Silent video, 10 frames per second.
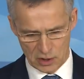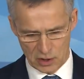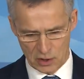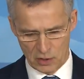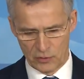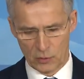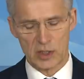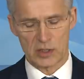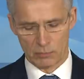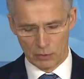of the
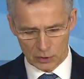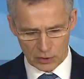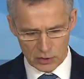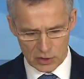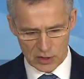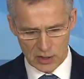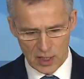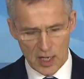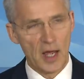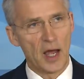Western Balkans,
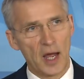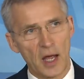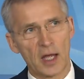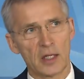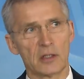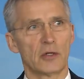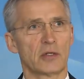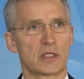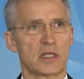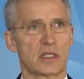and your
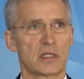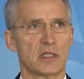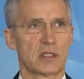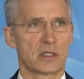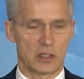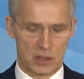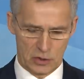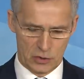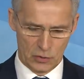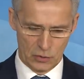assistance
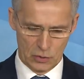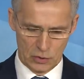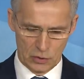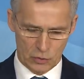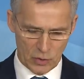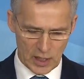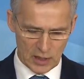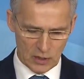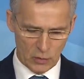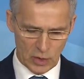to
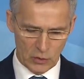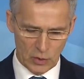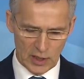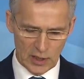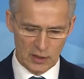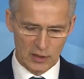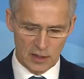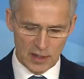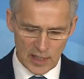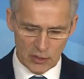Ukraine, where you lead the
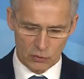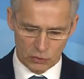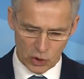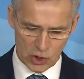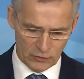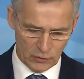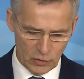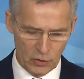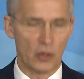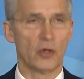NATO Trust
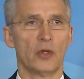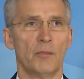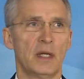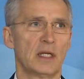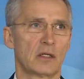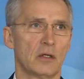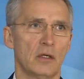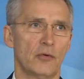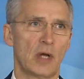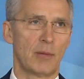Fund on
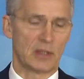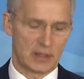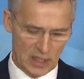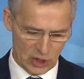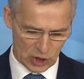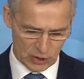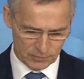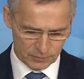medical rehabilitation.